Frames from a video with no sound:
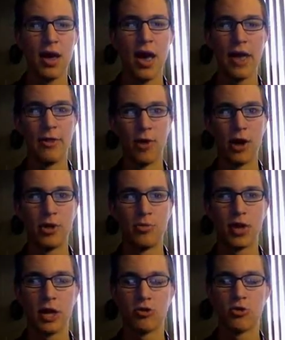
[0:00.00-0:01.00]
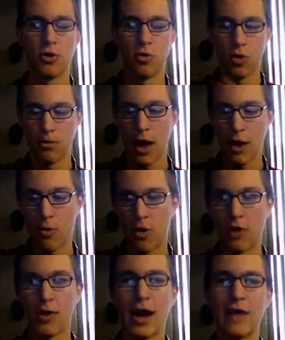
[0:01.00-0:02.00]
and they wanted to play through it one by one,
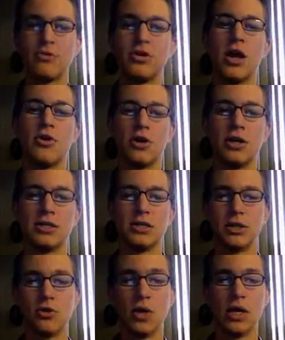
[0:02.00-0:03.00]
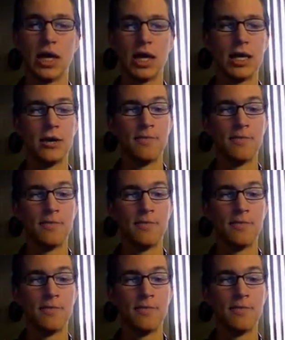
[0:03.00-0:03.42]
right after the other in a single weekend.